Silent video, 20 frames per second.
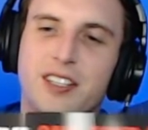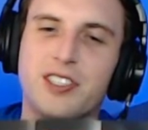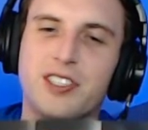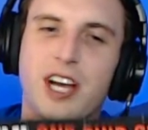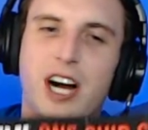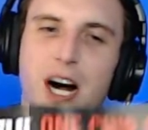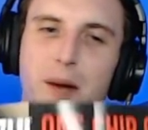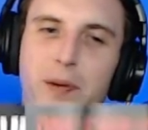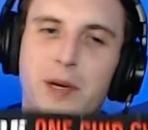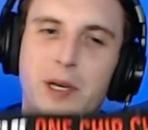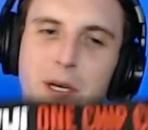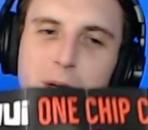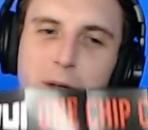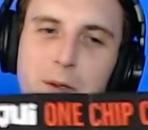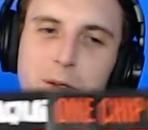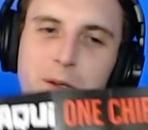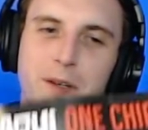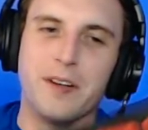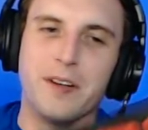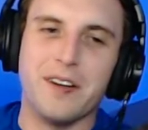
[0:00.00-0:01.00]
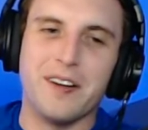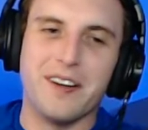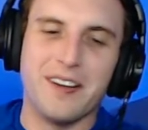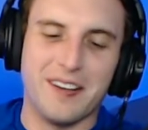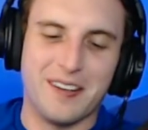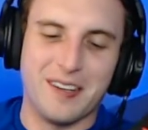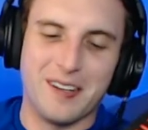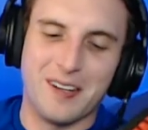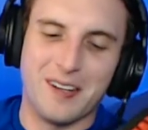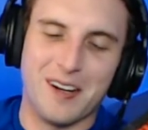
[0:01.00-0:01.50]
W
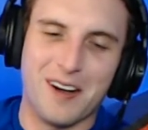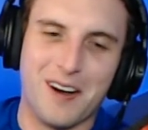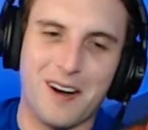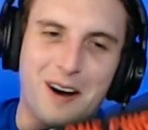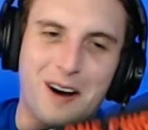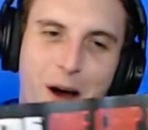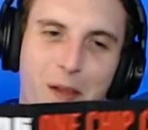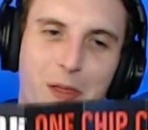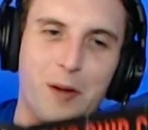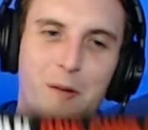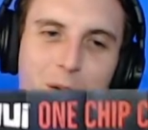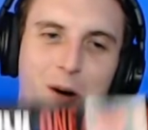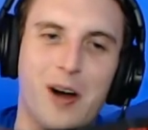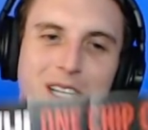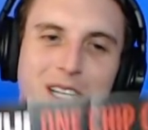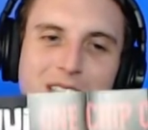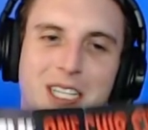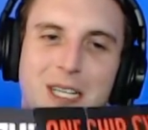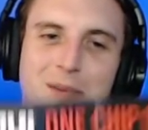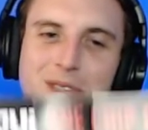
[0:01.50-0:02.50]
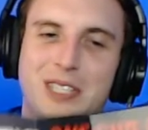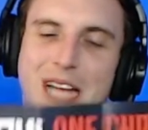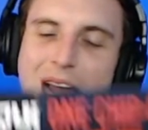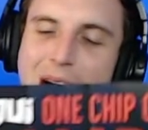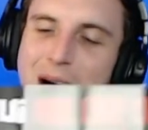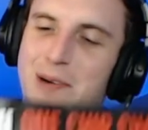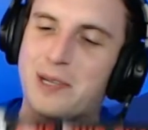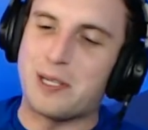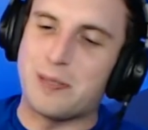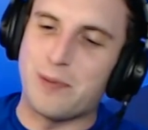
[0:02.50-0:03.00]
on the one chip
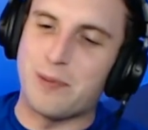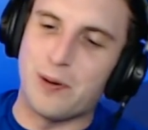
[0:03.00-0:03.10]
challenge,